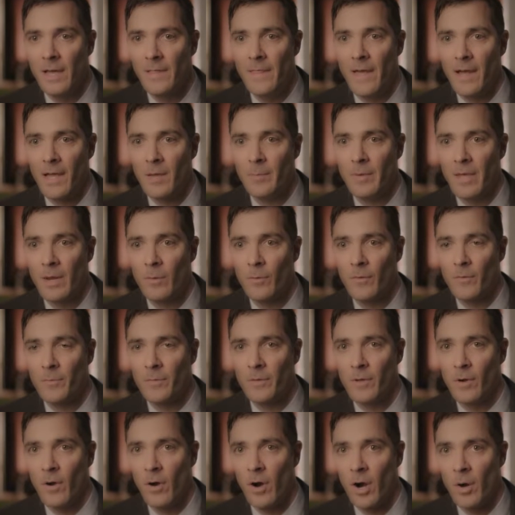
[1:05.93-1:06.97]
That could be anywhere
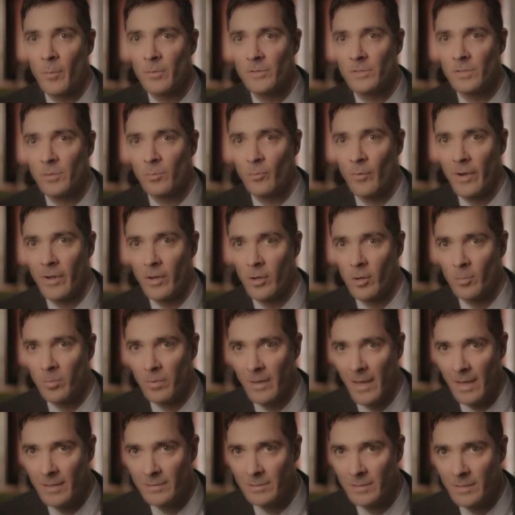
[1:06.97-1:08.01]
from the arm, which is a
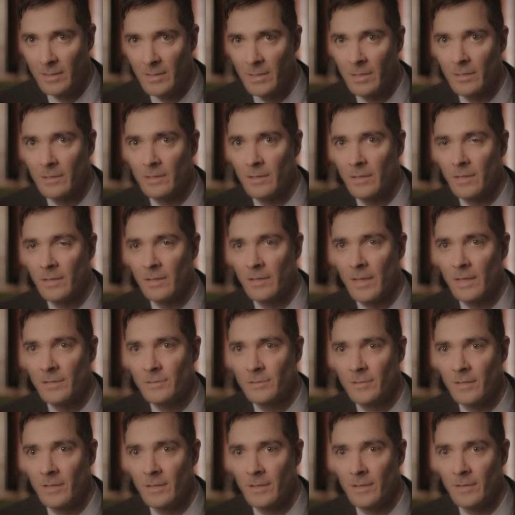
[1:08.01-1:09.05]
brachioplasty, and
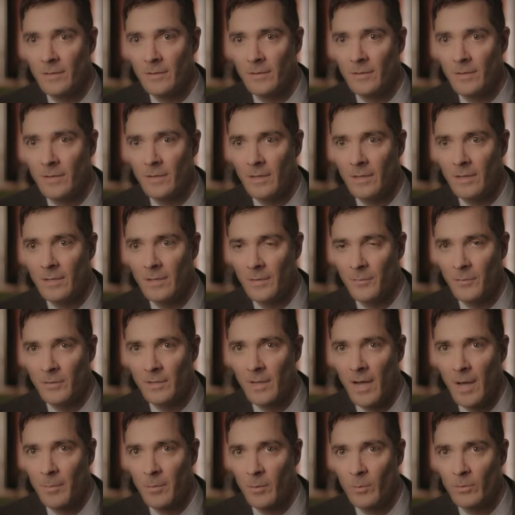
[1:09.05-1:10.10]
that's a
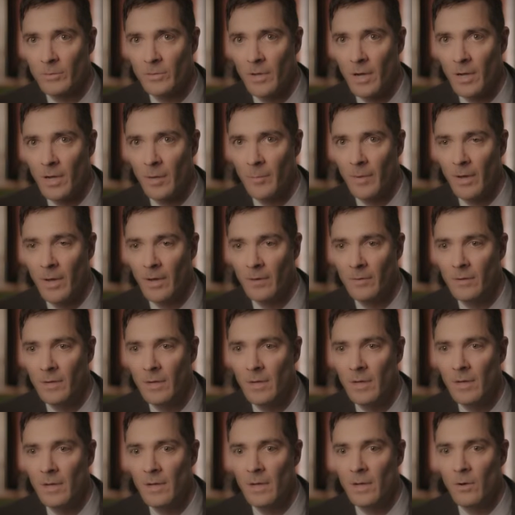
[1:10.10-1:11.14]
different topic we'll talk about,
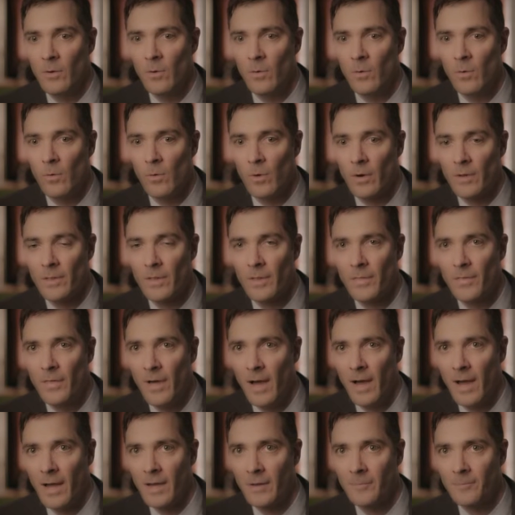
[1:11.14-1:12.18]
or the
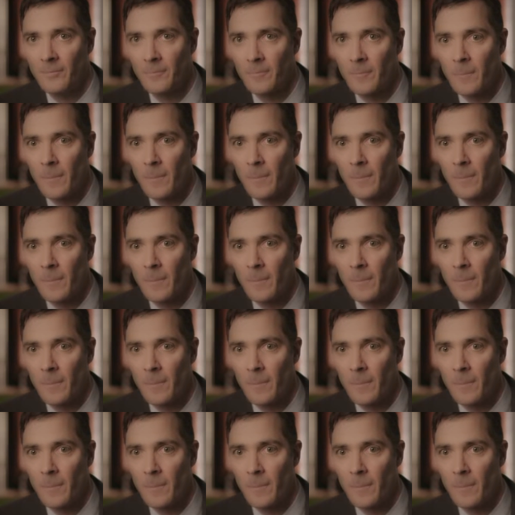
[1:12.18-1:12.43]
thigh,